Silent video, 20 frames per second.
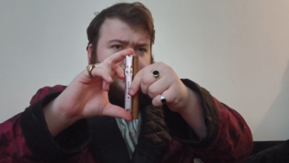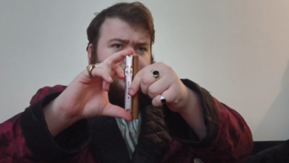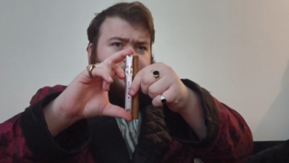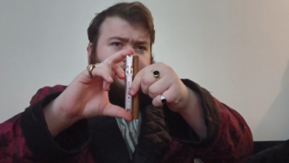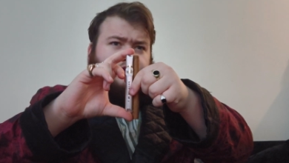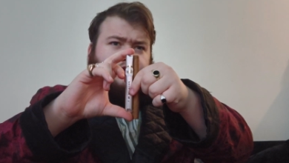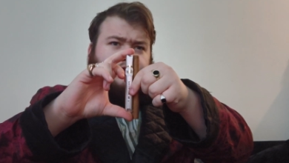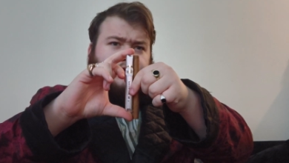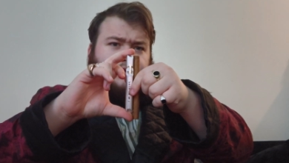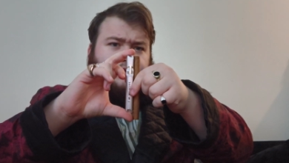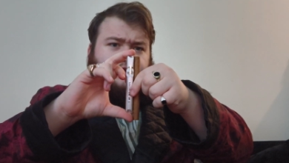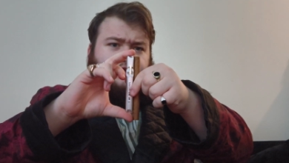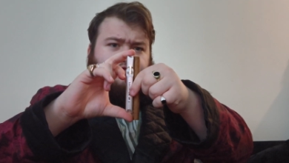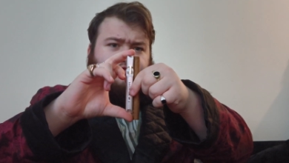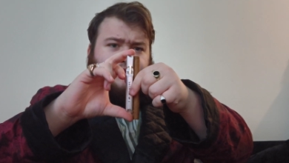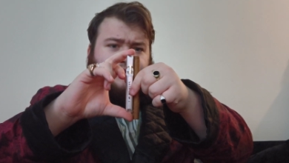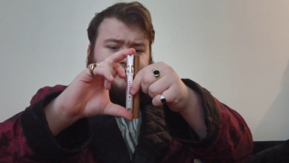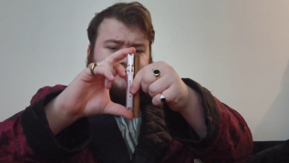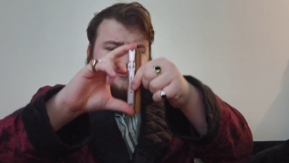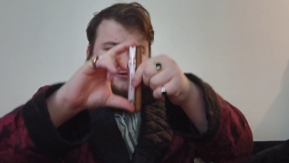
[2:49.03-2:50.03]
or just a
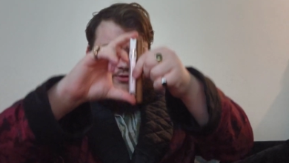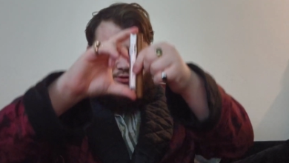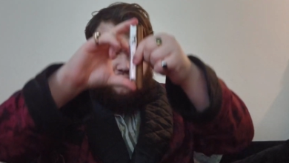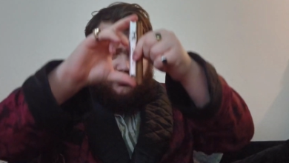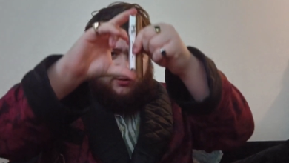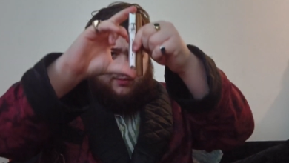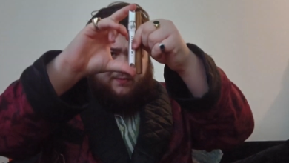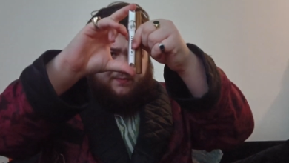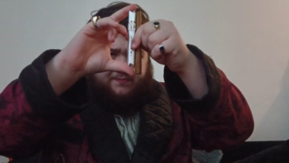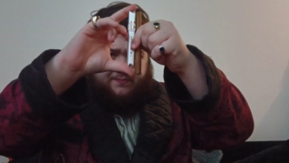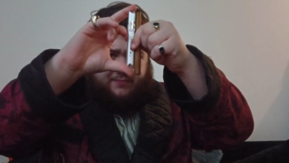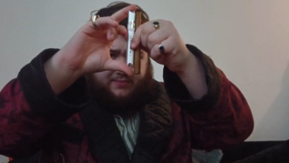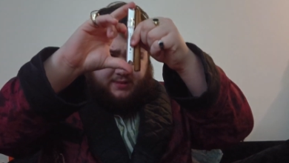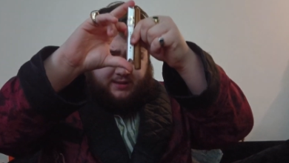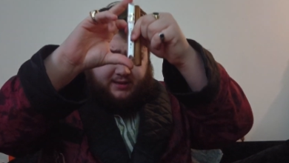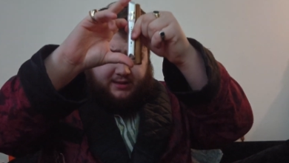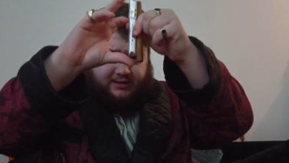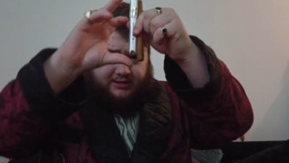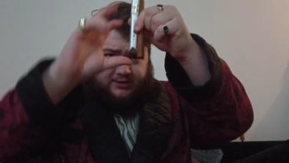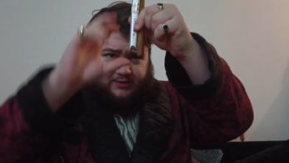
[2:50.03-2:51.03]
straight 4.
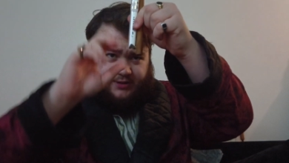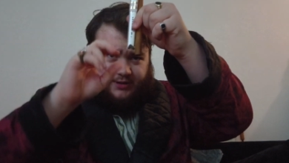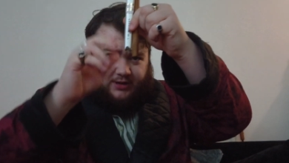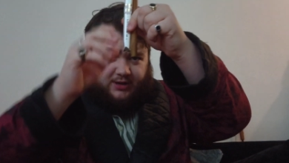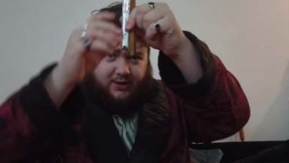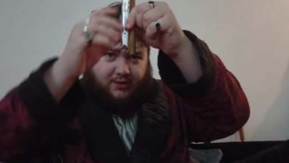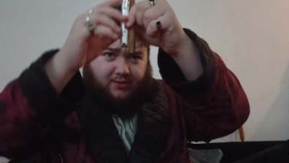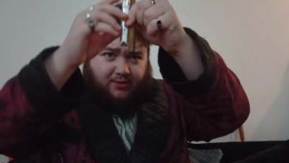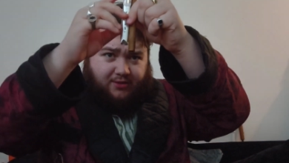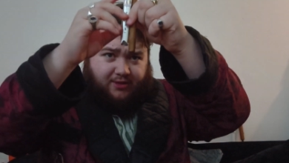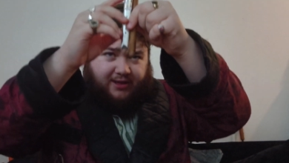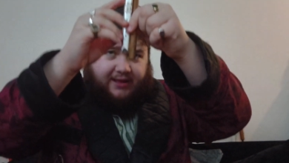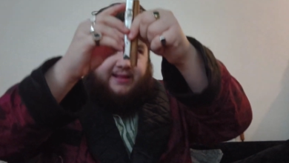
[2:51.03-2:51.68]
So I don't